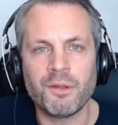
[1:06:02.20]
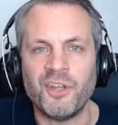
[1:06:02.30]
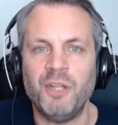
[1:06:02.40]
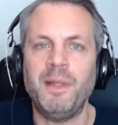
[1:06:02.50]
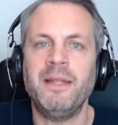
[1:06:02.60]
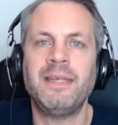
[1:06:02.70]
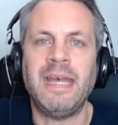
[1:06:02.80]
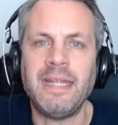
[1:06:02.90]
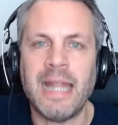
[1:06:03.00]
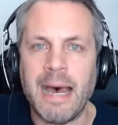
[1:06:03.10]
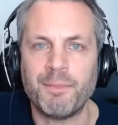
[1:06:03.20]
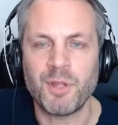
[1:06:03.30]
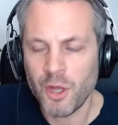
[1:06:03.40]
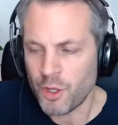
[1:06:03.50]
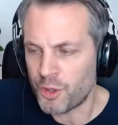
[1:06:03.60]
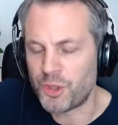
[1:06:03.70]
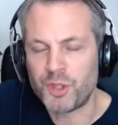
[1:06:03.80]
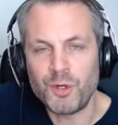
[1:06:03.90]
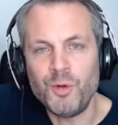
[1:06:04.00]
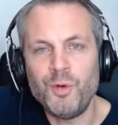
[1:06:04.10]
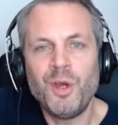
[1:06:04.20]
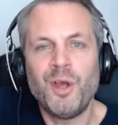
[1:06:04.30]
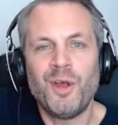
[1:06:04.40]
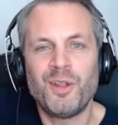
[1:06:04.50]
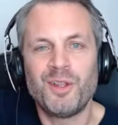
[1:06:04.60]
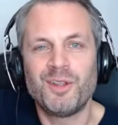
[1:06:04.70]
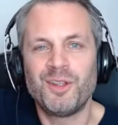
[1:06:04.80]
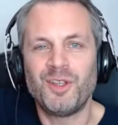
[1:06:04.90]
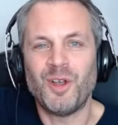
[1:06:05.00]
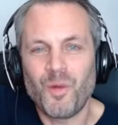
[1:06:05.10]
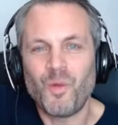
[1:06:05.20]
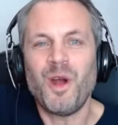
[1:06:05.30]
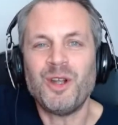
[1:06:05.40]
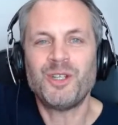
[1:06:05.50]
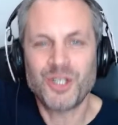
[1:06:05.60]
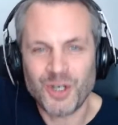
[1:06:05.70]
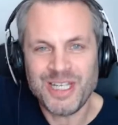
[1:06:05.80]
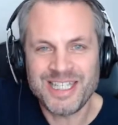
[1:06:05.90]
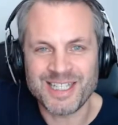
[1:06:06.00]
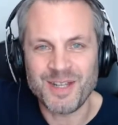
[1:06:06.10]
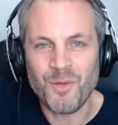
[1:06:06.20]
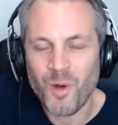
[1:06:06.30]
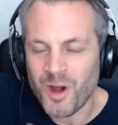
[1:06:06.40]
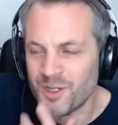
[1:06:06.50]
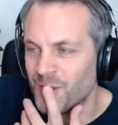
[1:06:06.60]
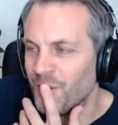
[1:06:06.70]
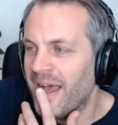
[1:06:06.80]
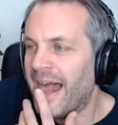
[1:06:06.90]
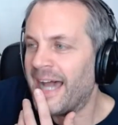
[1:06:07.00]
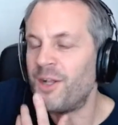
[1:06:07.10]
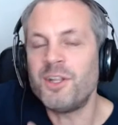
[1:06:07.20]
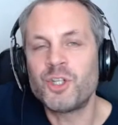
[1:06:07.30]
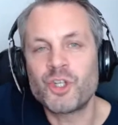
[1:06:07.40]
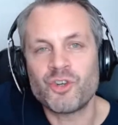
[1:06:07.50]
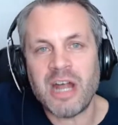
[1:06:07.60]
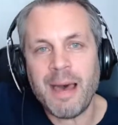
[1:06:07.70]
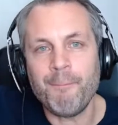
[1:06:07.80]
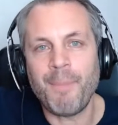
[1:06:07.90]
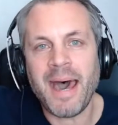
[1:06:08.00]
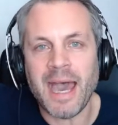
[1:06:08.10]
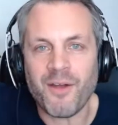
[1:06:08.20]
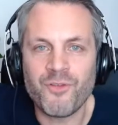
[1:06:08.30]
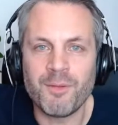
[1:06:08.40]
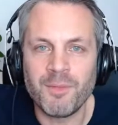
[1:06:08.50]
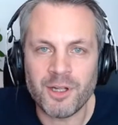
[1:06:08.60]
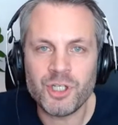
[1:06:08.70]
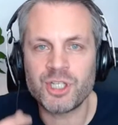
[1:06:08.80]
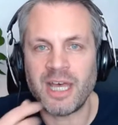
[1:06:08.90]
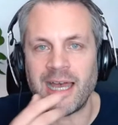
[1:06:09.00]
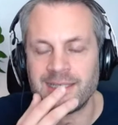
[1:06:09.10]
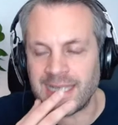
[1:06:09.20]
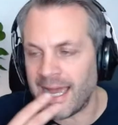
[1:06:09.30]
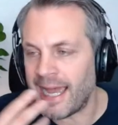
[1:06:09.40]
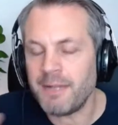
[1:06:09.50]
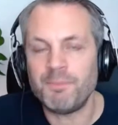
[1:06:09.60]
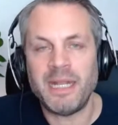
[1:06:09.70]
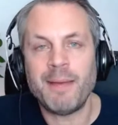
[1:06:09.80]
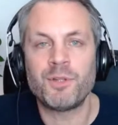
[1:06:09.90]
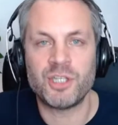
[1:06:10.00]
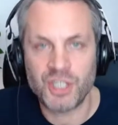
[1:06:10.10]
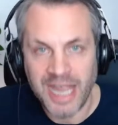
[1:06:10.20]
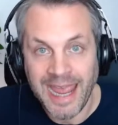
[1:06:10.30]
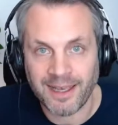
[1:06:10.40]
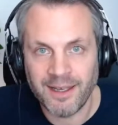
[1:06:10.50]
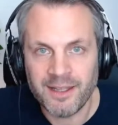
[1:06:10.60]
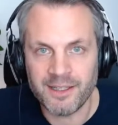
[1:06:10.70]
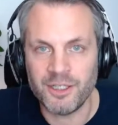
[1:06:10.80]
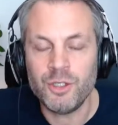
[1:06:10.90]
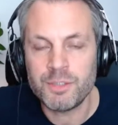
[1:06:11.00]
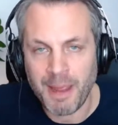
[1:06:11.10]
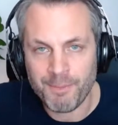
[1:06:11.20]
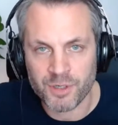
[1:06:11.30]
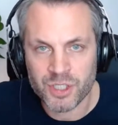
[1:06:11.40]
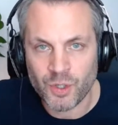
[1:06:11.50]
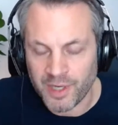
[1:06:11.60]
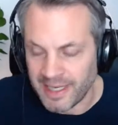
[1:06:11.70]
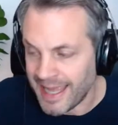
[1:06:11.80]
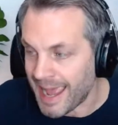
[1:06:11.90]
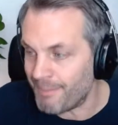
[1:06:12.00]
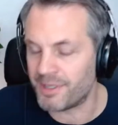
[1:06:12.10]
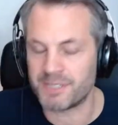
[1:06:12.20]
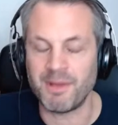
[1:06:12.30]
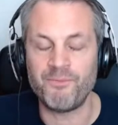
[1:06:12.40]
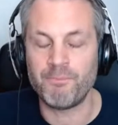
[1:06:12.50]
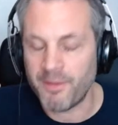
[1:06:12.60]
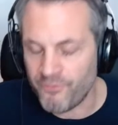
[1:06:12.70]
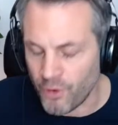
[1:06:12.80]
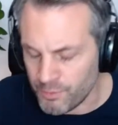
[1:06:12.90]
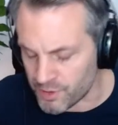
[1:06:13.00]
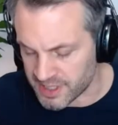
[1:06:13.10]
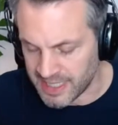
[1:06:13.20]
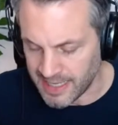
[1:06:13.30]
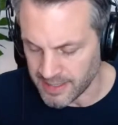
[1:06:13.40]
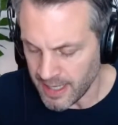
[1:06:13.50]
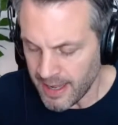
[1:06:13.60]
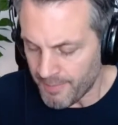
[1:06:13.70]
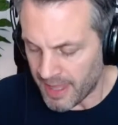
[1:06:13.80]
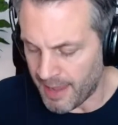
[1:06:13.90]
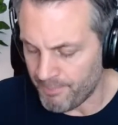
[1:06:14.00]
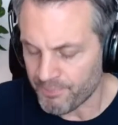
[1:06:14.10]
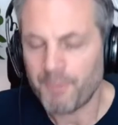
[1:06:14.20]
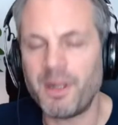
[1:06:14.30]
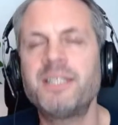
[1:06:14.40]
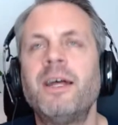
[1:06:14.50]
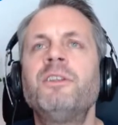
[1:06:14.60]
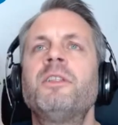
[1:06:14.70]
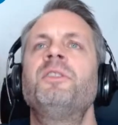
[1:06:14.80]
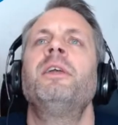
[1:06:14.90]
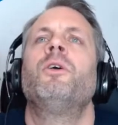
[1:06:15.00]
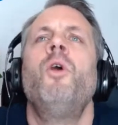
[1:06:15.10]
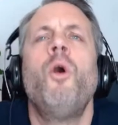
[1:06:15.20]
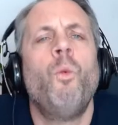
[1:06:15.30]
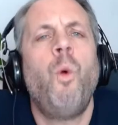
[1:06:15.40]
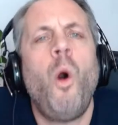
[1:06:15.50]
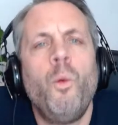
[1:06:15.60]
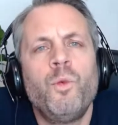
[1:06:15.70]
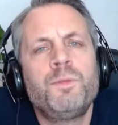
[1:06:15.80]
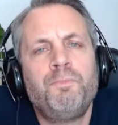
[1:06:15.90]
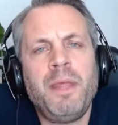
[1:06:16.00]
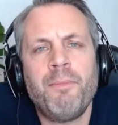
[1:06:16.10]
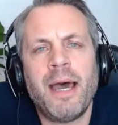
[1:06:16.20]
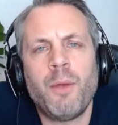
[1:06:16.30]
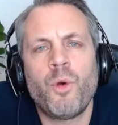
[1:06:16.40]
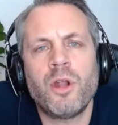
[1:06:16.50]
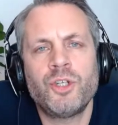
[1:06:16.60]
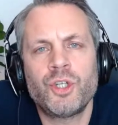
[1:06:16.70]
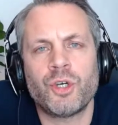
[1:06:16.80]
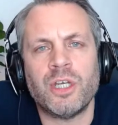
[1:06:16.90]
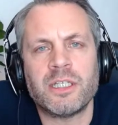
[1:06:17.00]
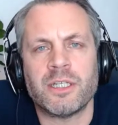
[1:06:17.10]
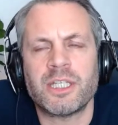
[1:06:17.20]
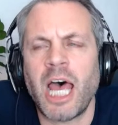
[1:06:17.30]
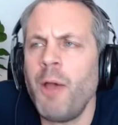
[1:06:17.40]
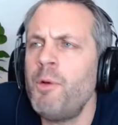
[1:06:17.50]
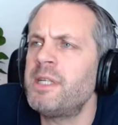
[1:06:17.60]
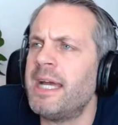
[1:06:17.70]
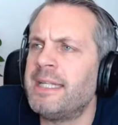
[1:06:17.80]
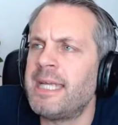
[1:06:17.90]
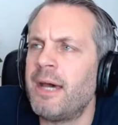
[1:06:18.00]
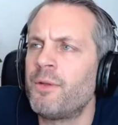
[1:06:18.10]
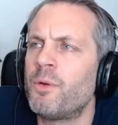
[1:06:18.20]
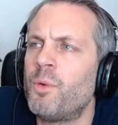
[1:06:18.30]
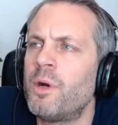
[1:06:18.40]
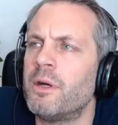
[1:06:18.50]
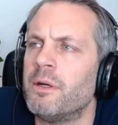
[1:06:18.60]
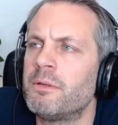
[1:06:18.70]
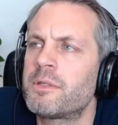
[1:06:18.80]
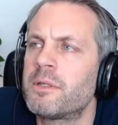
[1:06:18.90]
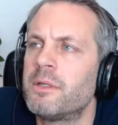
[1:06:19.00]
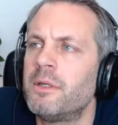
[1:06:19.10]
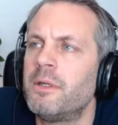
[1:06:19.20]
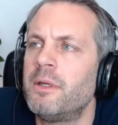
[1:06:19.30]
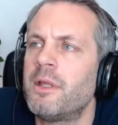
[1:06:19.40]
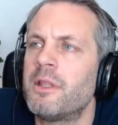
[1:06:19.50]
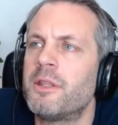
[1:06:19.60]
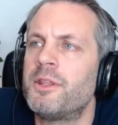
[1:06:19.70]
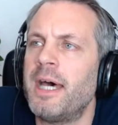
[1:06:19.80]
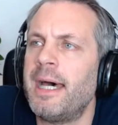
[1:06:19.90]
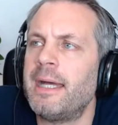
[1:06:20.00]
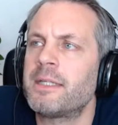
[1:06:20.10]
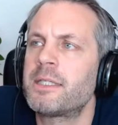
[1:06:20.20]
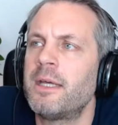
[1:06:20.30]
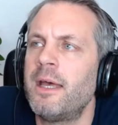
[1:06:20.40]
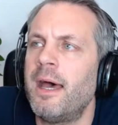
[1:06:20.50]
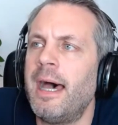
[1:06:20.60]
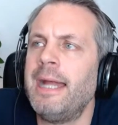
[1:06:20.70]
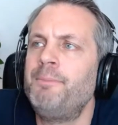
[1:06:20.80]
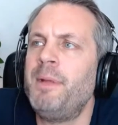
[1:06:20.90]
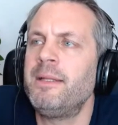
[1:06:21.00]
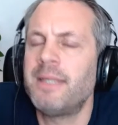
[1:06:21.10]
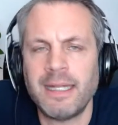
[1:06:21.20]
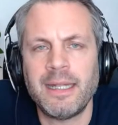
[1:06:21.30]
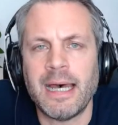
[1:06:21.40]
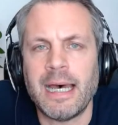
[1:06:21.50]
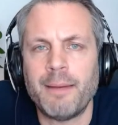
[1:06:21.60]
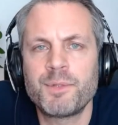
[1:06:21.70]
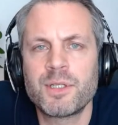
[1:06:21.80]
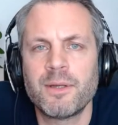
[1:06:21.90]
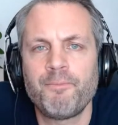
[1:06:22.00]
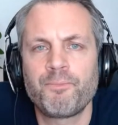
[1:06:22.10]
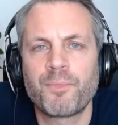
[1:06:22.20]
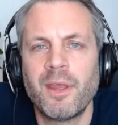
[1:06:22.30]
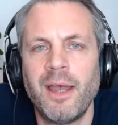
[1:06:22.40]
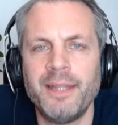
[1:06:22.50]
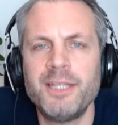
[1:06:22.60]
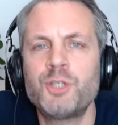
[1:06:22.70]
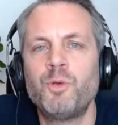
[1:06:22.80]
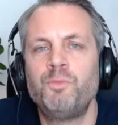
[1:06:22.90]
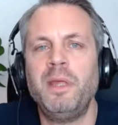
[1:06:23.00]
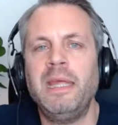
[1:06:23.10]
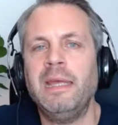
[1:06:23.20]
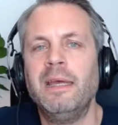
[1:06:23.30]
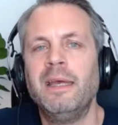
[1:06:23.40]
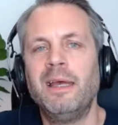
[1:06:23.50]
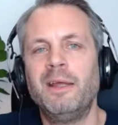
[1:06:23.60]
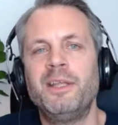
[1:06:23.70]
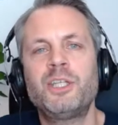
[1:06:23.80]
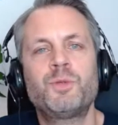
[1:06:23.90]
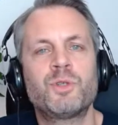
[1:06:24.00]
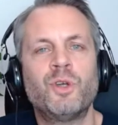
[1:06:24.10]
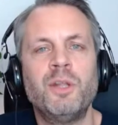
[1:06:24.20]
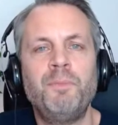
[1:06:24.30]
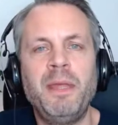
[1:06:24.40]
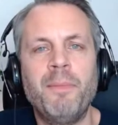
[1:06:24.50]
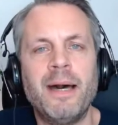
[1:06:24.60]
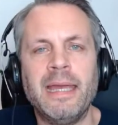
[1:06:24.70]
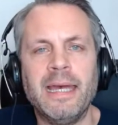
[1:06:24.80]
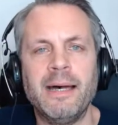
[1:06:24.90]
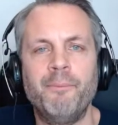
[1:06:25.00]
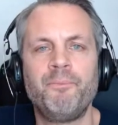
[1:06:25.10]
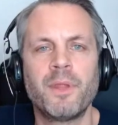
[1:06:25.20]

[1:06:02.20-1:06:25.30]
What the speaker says: that you'd been kidnapped through your word choices in Wordle. And on the tram back from lunch that day, I hadn't been able to check the newspaper story yet because my phone was dead. But I started to think, what would be my word choices? How would I tell the world that I'd been kidnapped? And this was going to be my